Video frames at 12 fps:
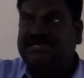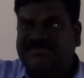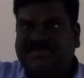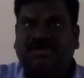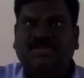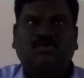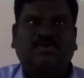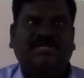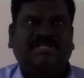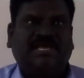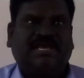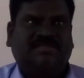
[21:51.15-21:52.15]
discontinuity
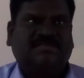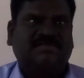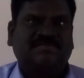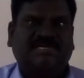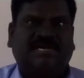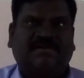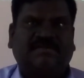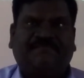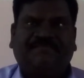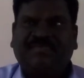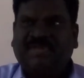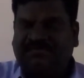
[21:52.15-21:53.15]
in the earth state.
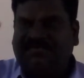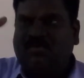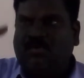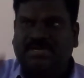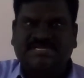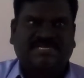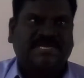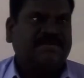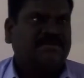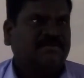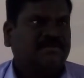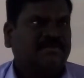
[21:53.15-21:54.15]
If you go inside,